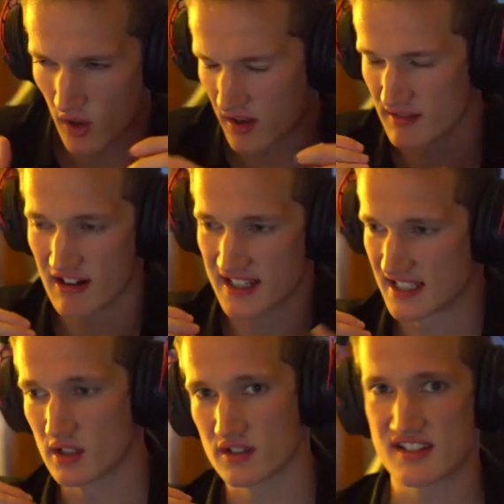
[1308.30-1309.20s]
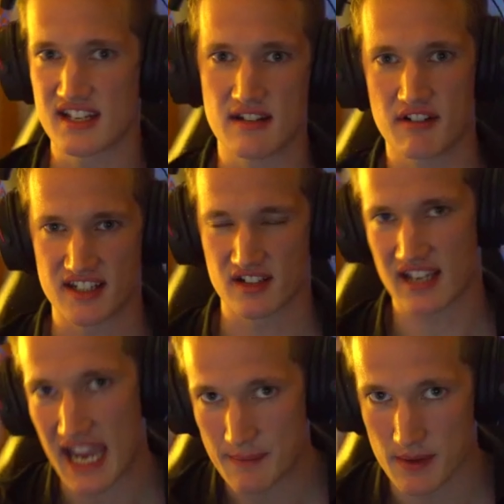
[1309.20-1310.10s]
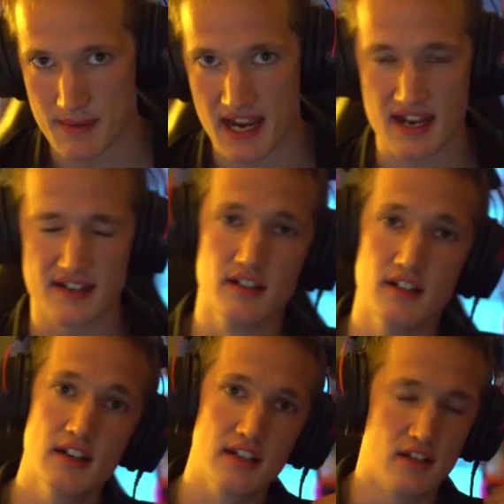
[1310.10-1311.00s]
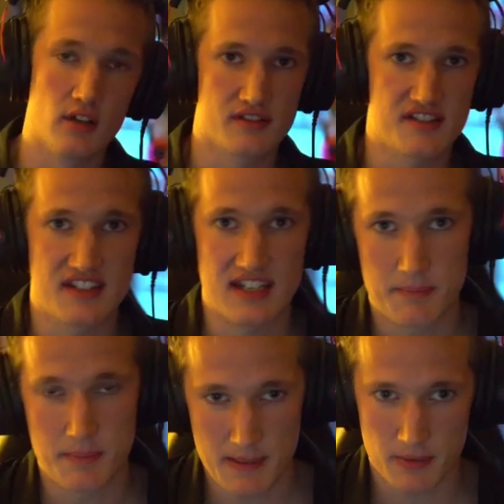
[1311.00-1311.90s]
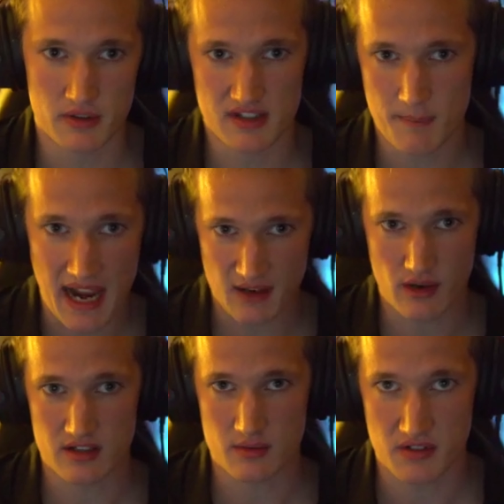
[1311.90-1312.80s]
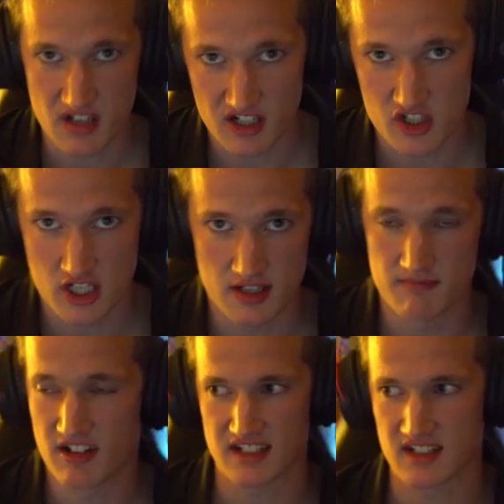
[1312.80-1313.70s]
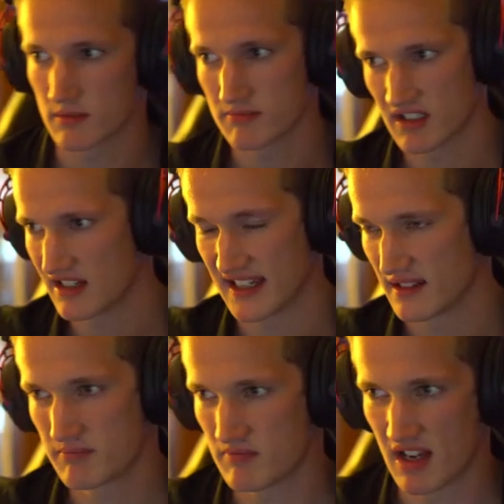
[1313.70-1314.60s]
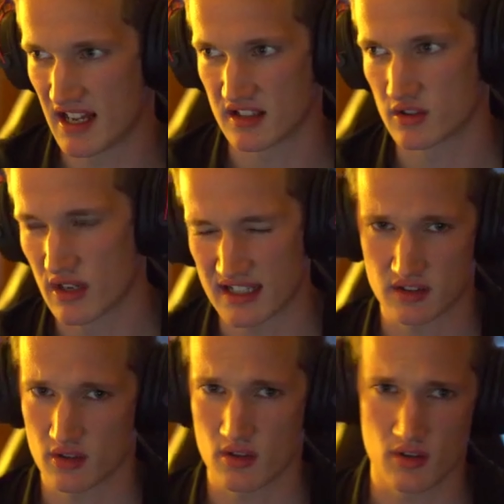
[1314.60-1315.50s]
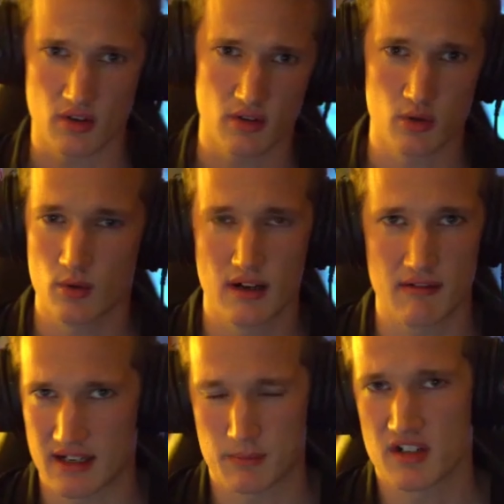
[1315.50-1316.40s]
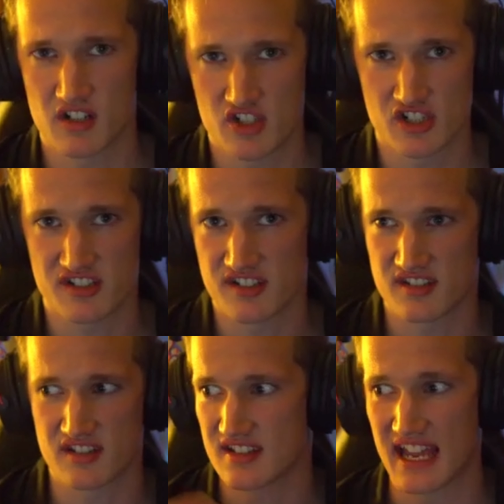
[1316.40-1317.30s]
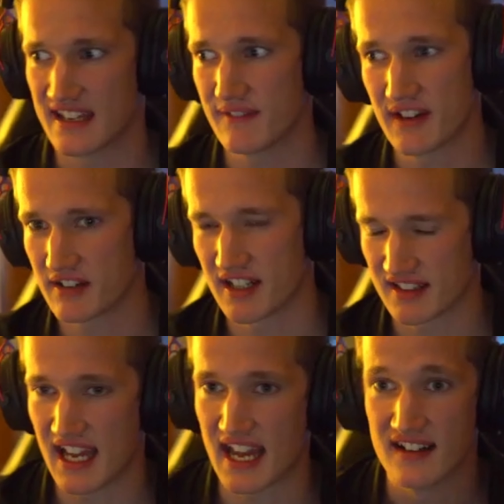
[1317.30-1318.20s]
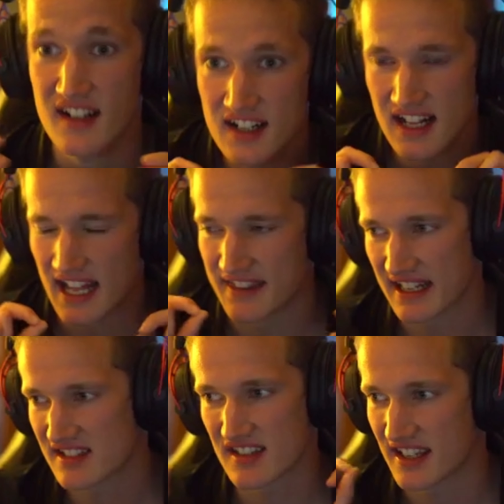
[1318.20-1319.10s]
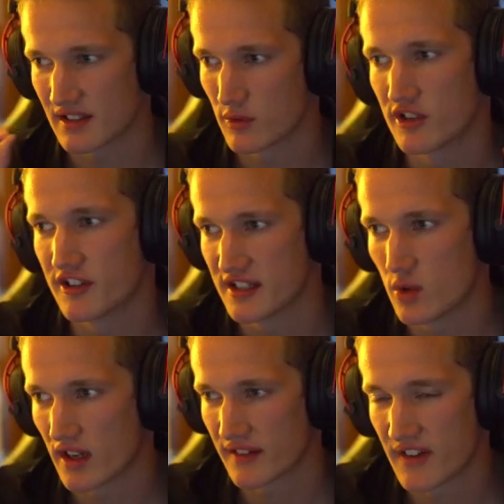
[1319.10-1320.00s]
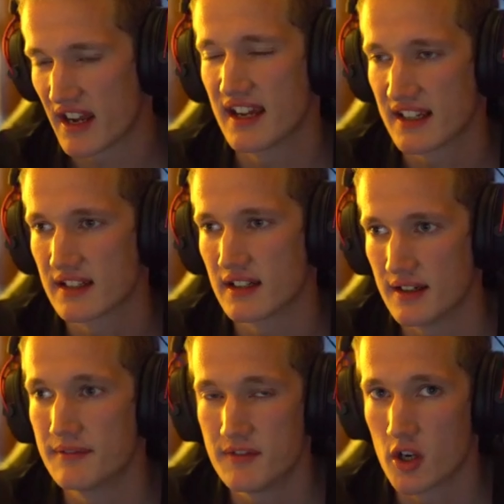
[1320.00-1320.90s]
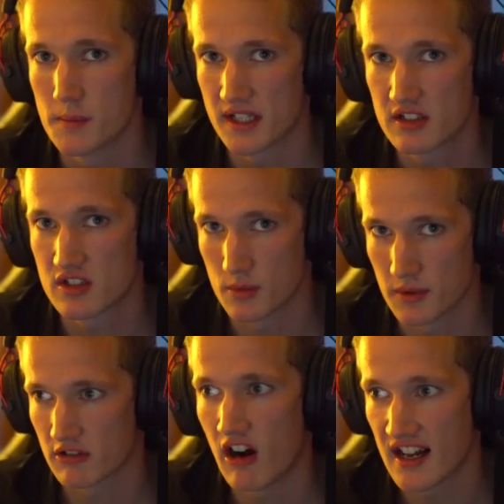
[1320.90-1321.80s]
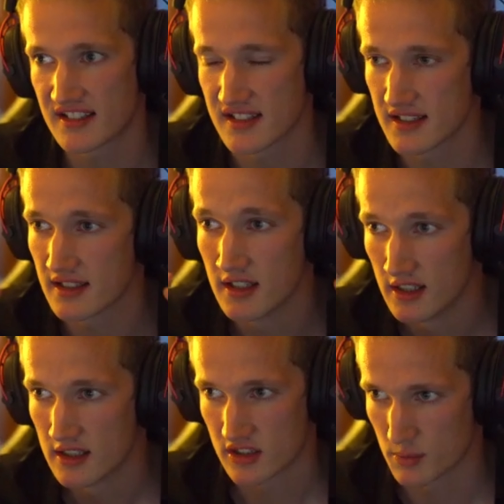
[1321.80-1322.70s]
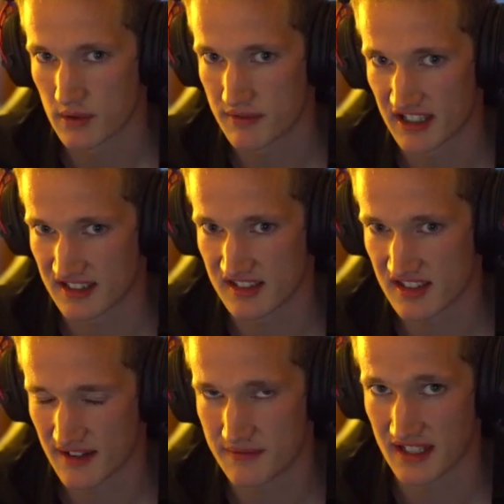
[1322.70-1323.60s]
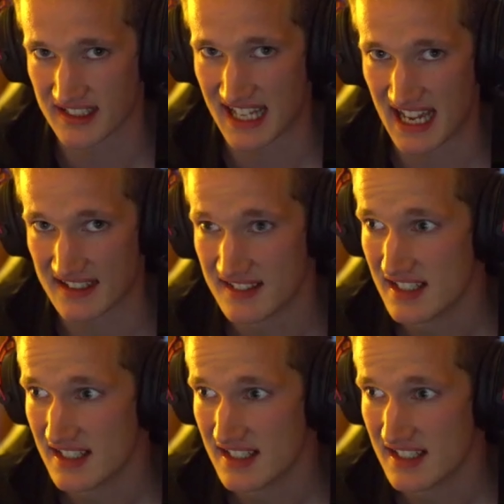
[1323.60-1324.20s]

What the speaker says: or like you don't see like your cameraman, you don't see people in the background of production, like your like the director, who, like, production assistants, anything like that. And that's like the really annoying thing of filming super glossy, super reflected stuff like that.